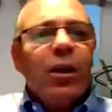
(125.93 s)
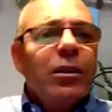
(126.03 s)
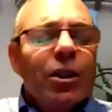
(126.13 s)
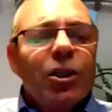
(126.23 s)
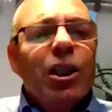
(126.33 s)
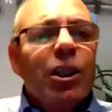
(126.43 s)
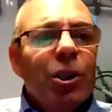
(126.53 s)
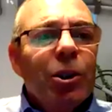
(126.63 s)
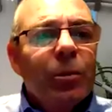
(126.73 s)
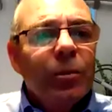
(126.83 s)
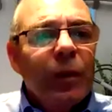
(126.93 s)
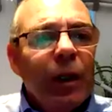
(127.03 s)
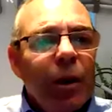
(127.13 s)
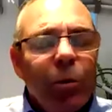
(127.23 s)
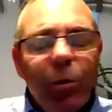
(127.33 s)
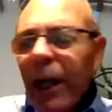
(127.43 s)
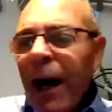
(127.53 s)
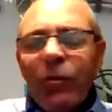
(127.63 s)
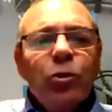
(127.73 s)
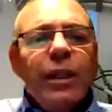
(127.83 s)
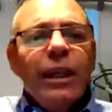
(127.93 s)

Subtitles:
cannot continue. We have to